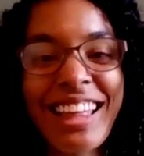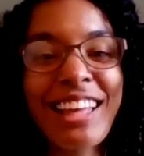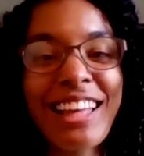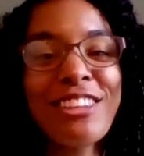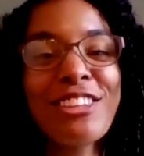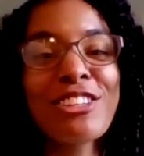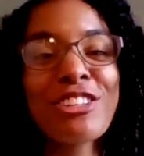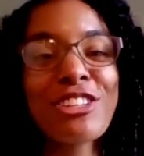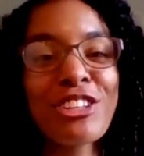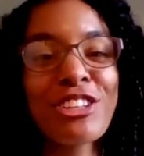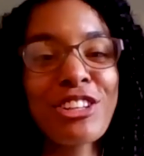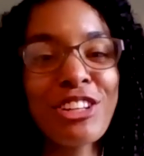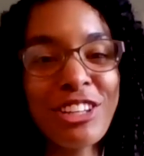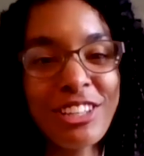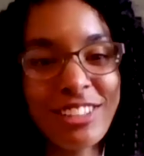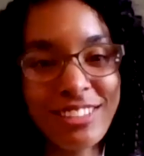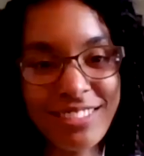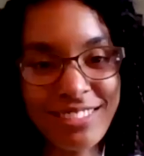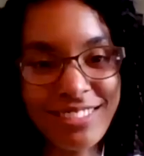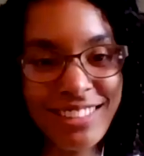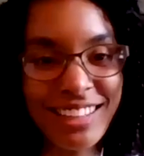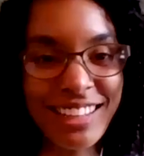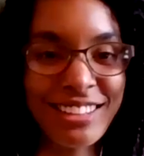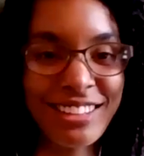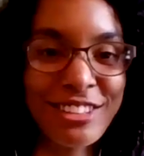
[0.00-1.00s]
That's
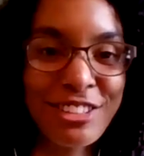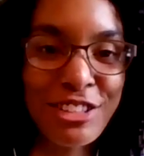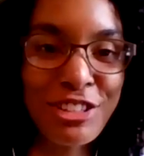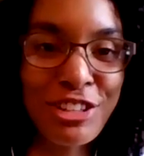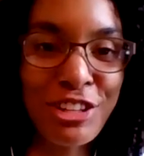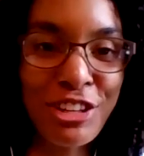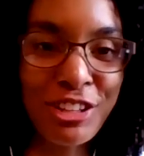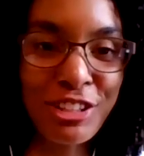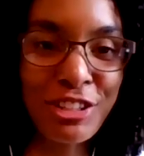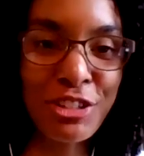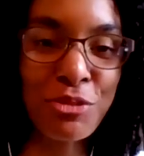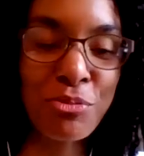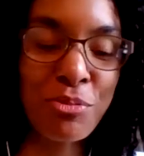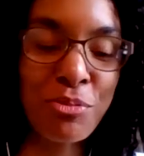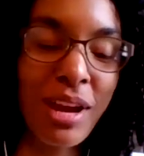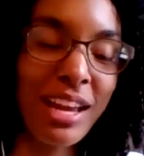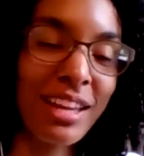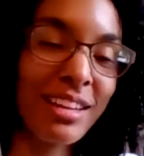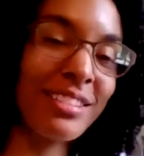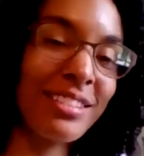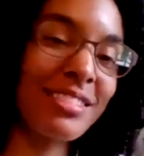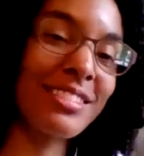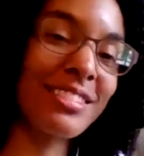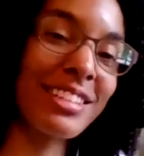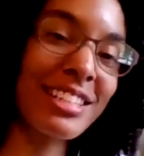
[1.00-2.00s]
good. That's good. You're
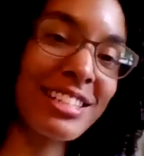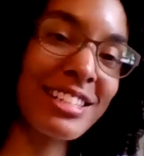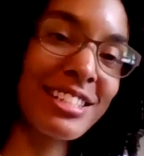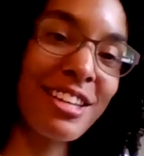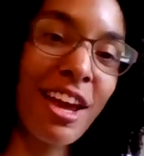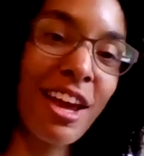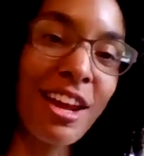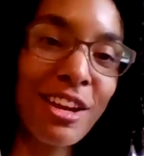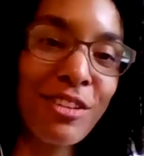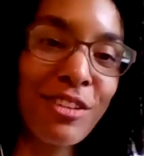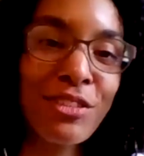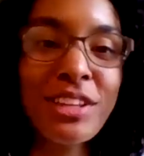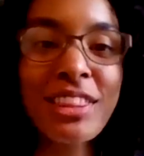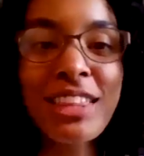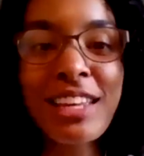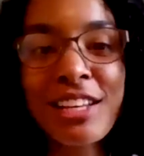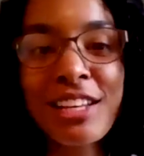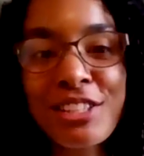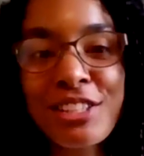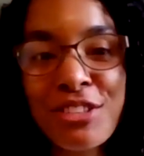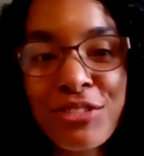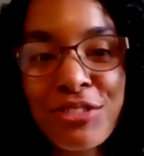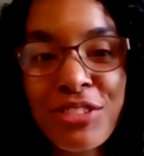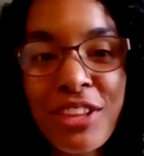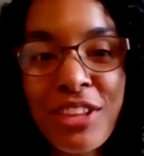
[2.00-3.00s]
right, because not
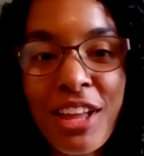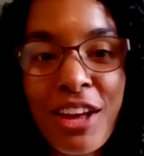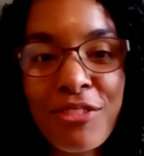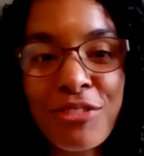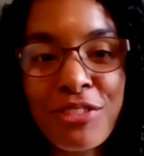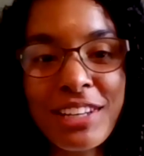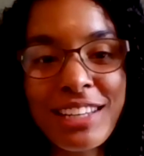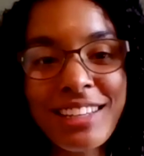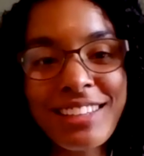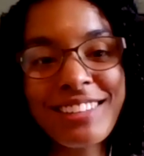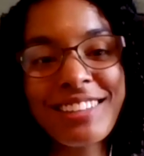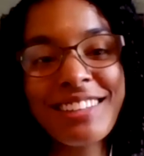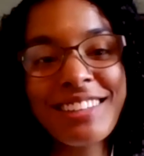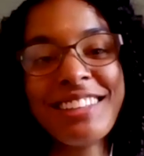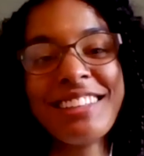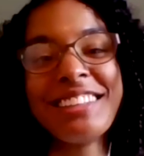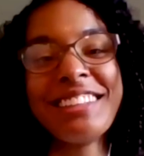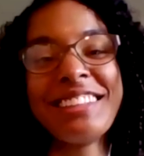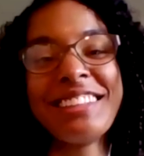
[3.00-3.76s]
everything's fluffy.